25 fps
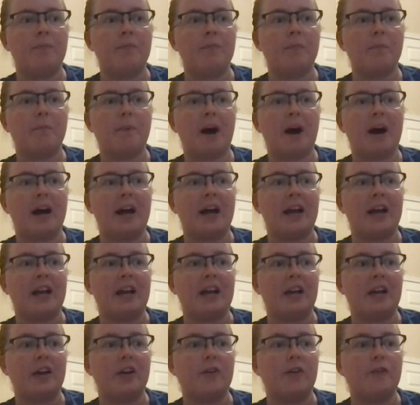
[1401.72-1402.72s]

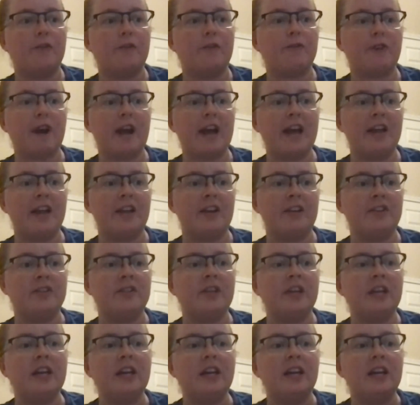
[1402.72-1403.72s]
my friend
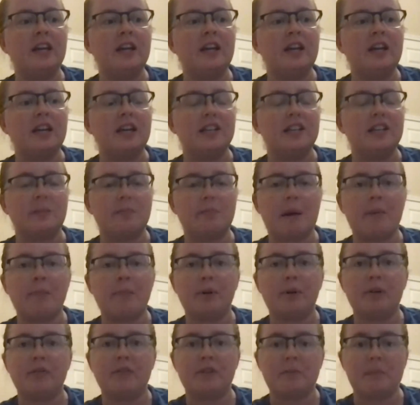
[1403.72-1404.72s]
is a
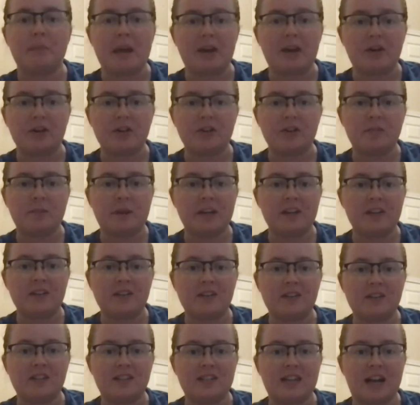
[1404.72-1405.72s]
member of the
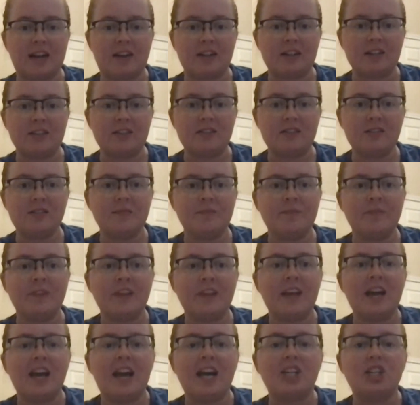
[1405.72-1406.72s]
Makerspace in Dallas.
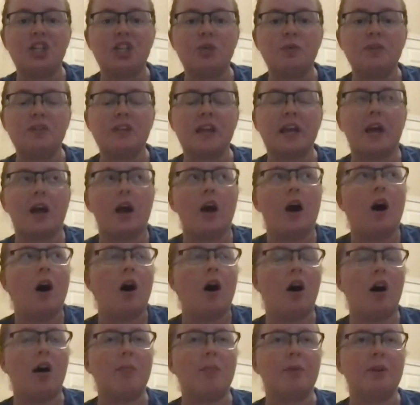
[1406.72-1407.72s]
And she was like,
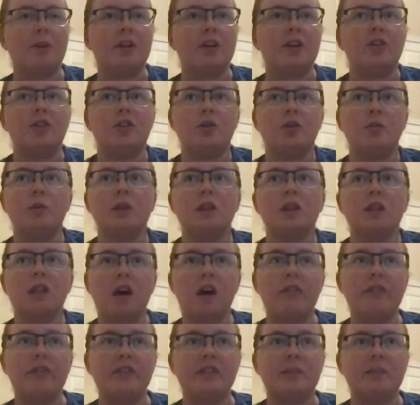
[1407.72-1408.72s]
Aubrey, you would
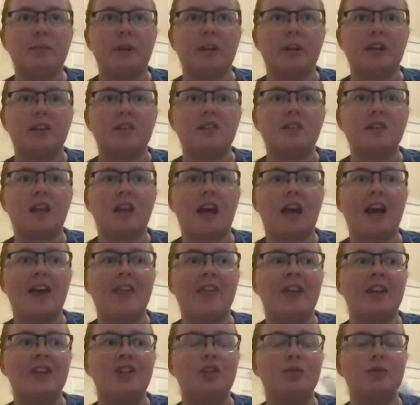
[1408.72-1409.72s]
love this place.
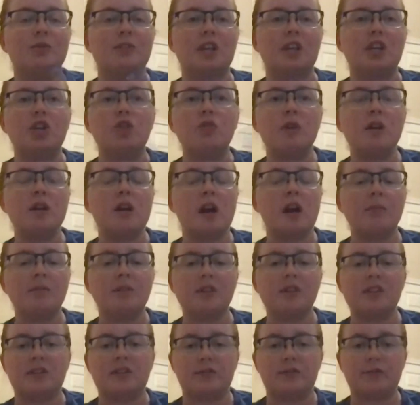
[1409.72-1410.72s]
And then she was like, you can come to
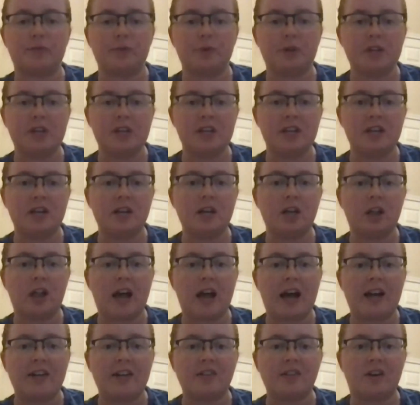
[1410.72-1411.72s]
this free
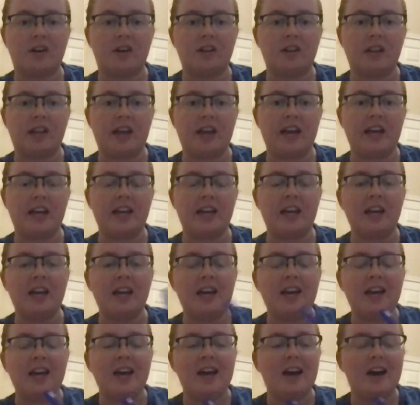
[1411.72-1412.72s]
class on like
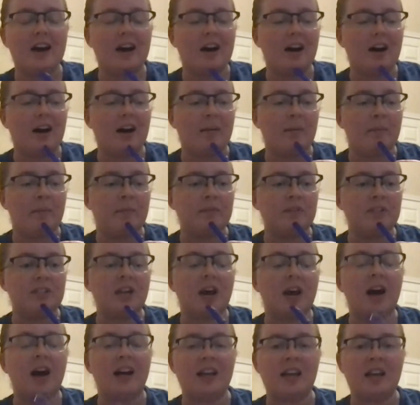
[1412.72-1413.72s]

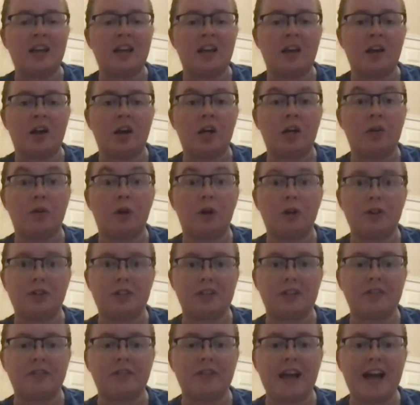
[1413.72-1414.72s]
dyeing
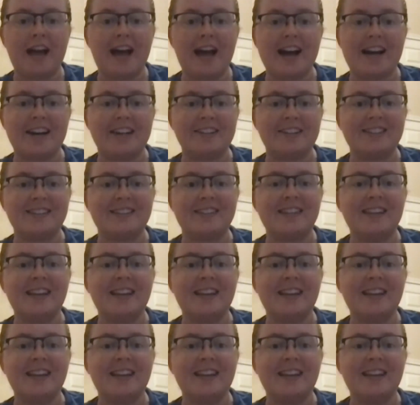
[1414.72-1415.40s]
heraldic flags.